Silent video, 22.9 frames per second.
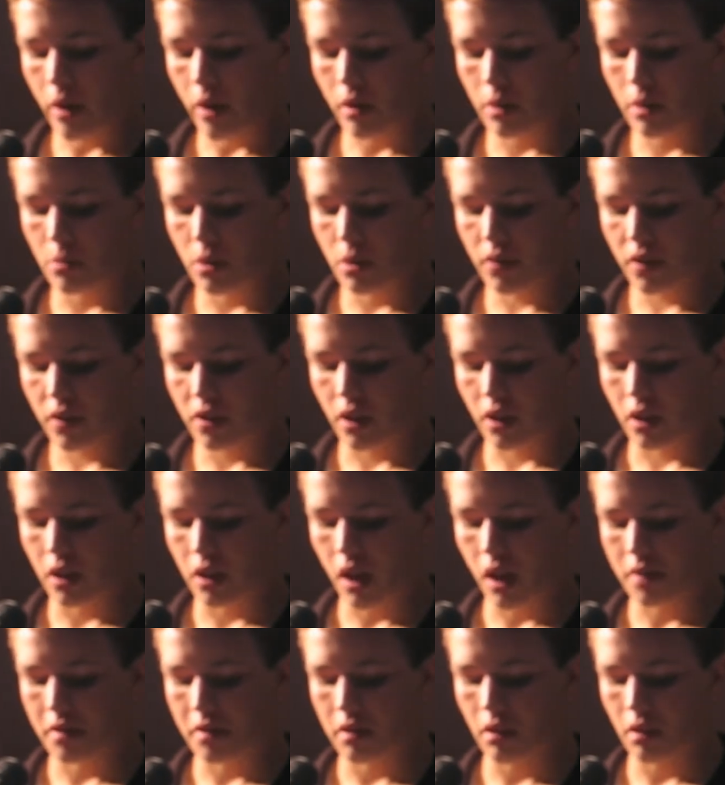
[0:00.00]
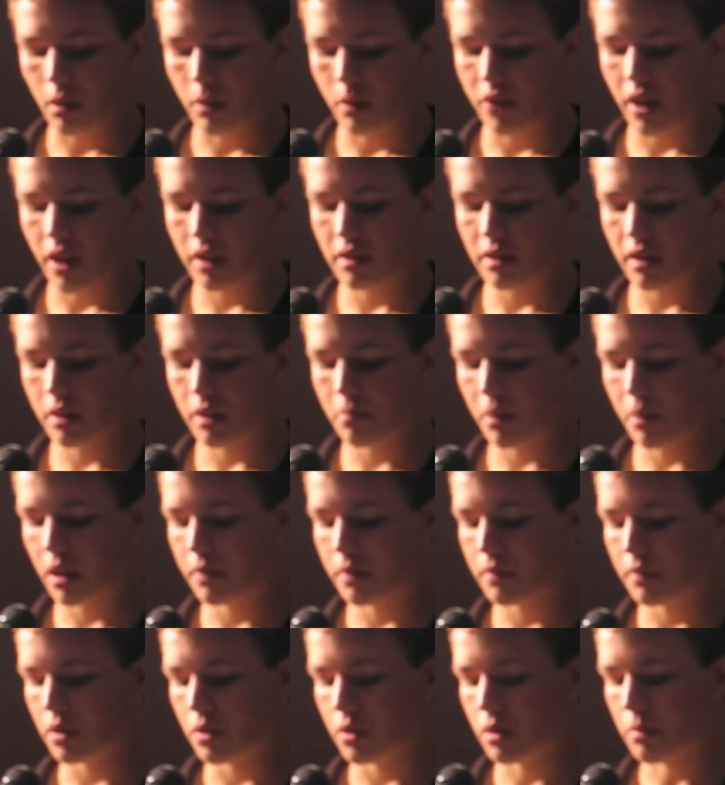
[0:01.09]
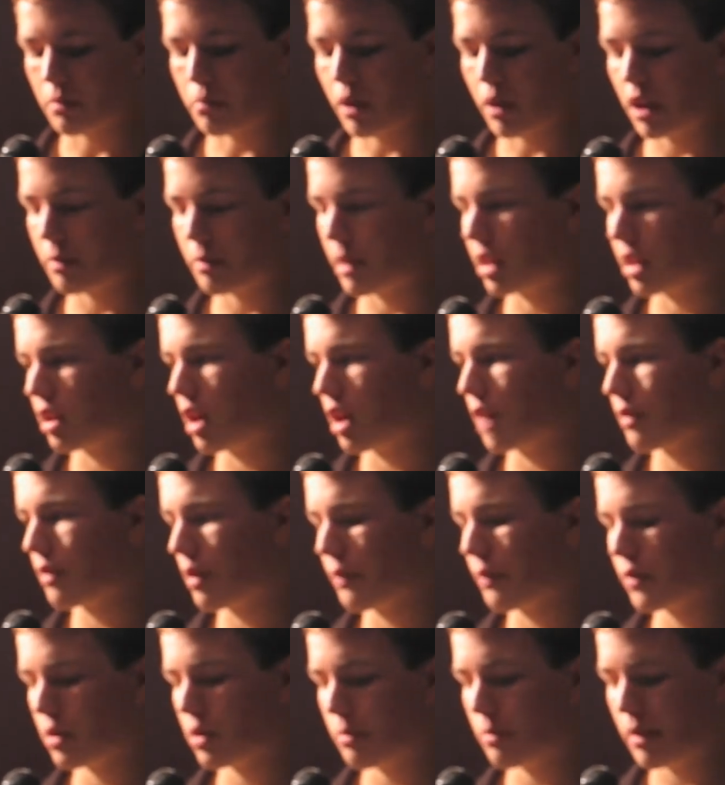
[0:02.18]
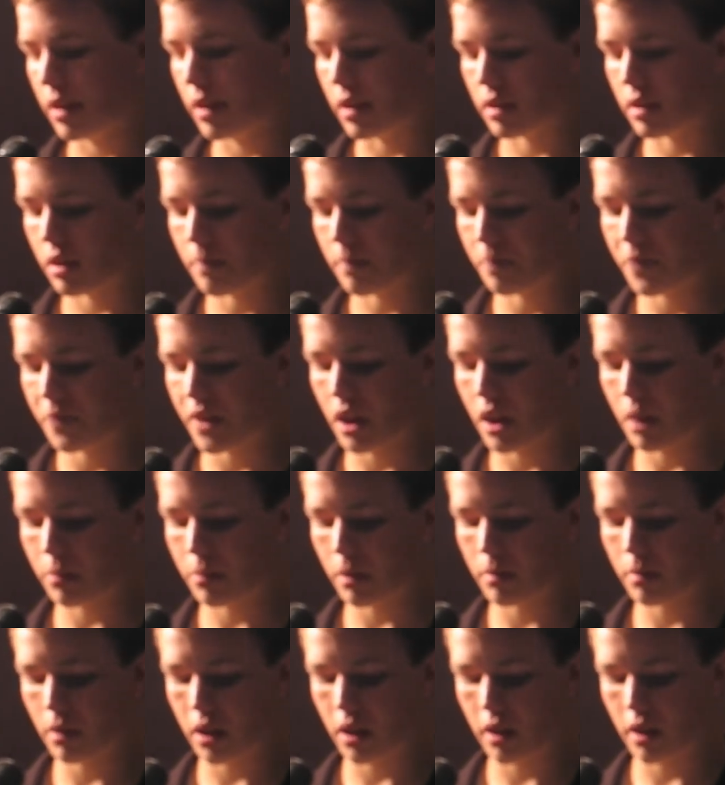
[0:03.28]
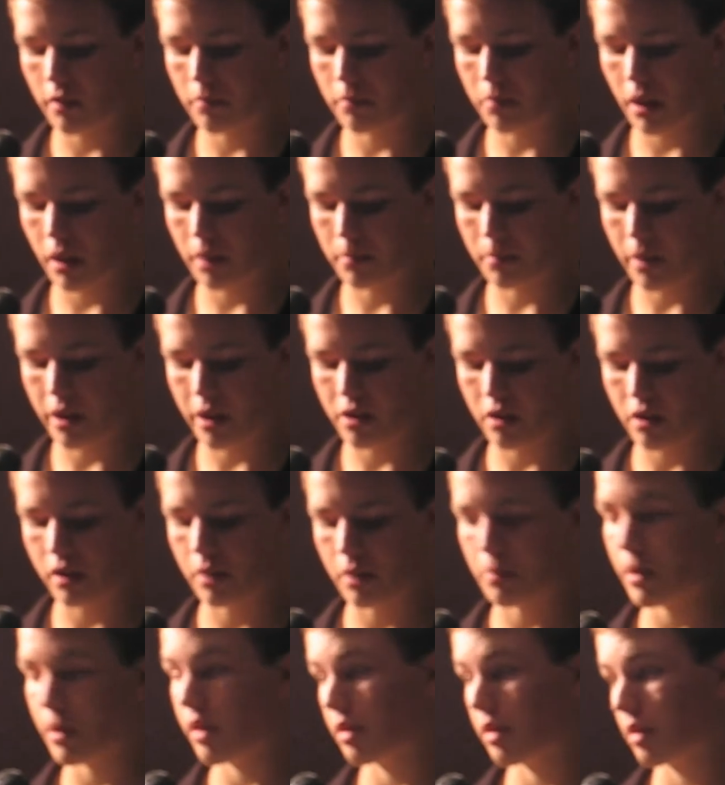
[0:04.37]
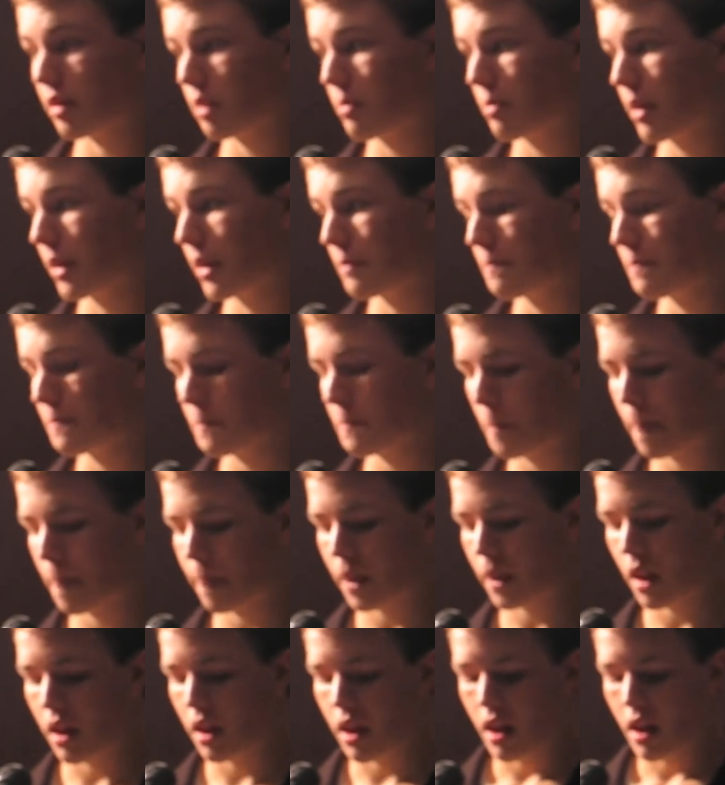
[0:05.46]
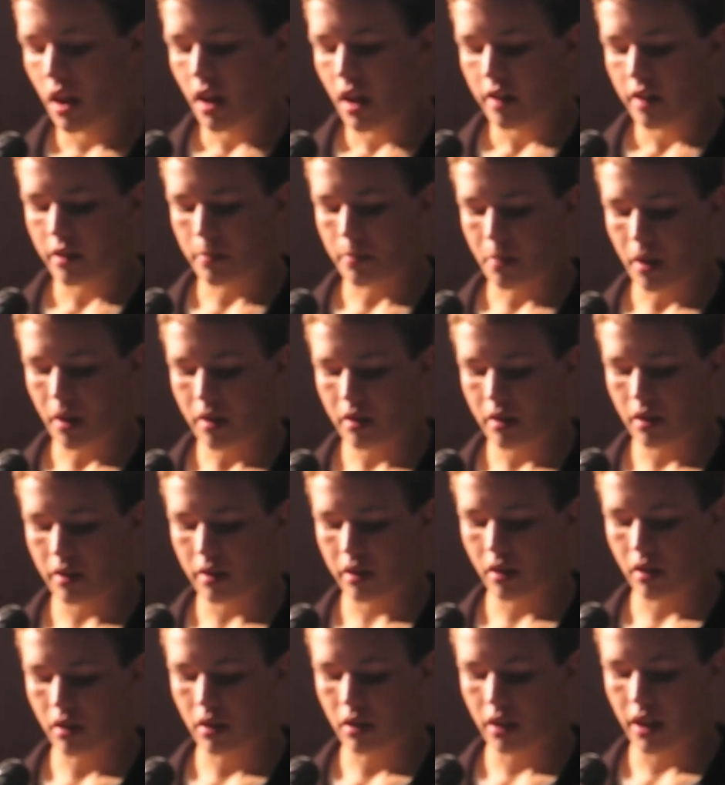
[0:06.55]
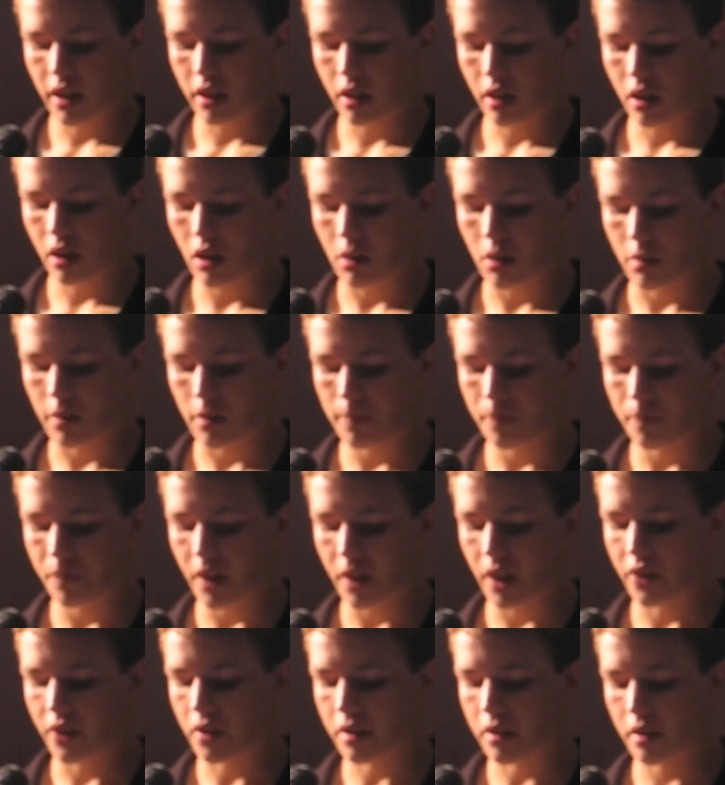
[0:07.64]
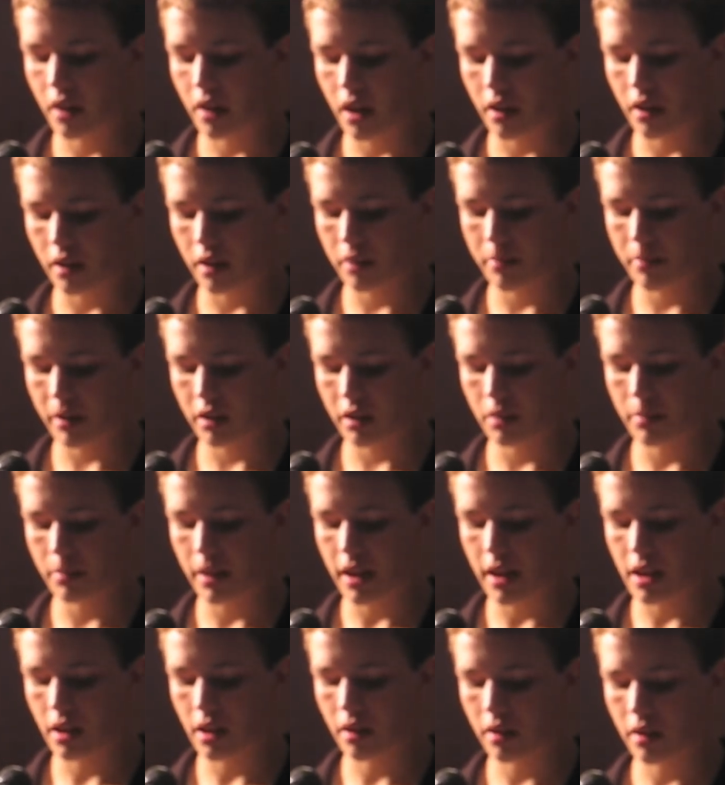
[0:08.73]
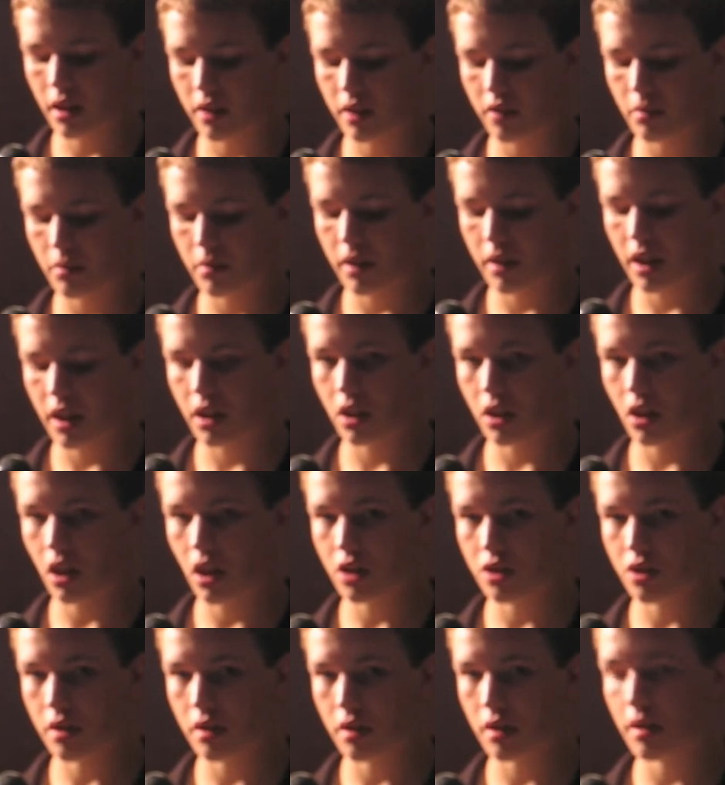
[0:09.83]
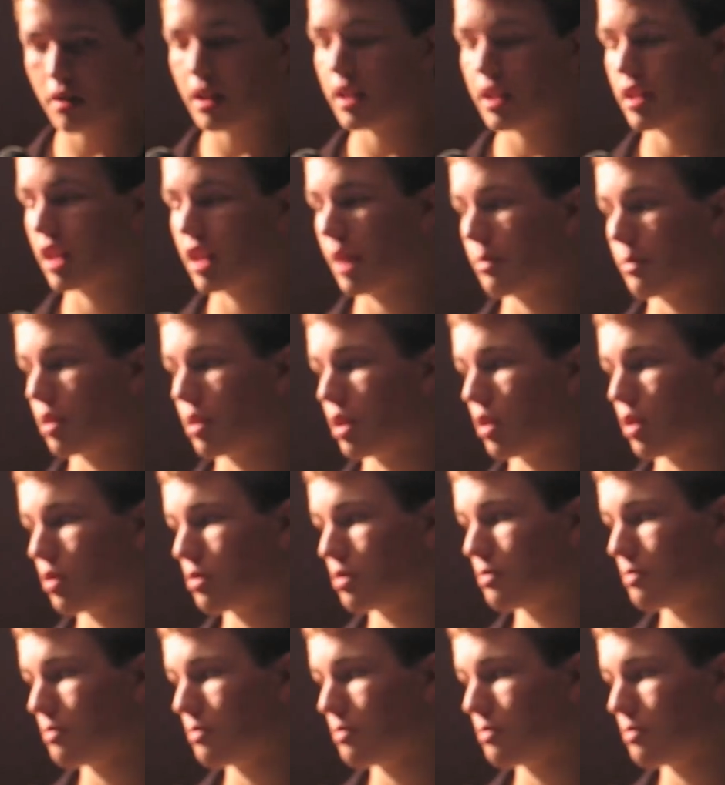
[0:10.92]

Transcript: are removing the clots along with excess brain fluid and brain matter every few minutes to help relieve brain pressure on the president's brain. The president is currently in a coma, and there's not expected to be any sign of him regaining consciousness anytime soon.